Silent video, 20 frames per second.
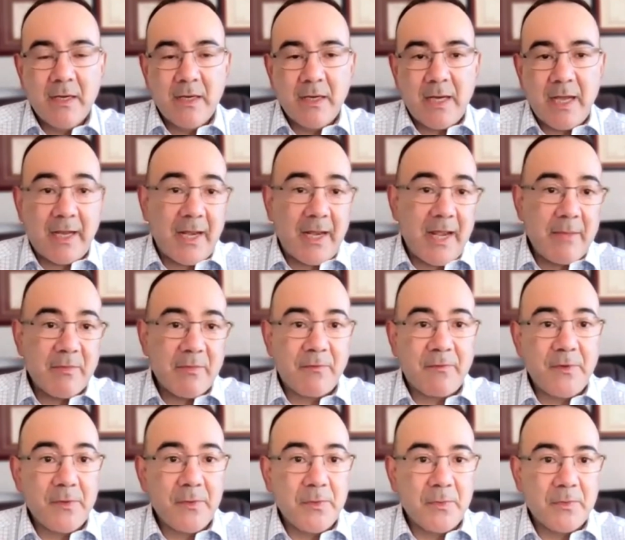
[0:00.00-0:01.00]
I can name a
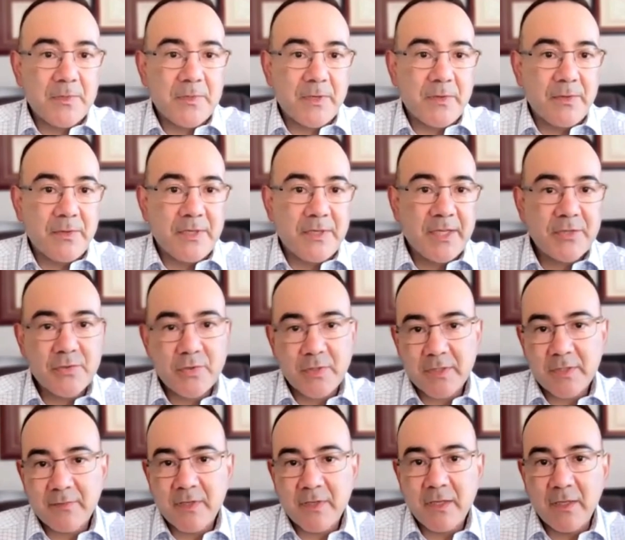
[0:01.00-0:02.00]
few. So the District
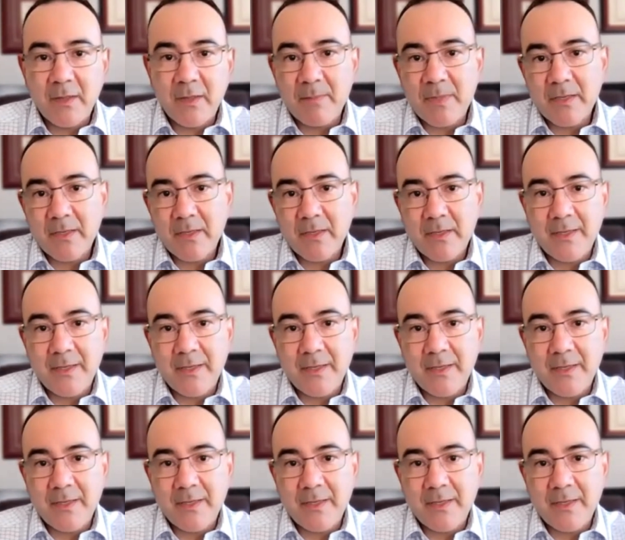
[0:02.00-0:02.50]
of Columbia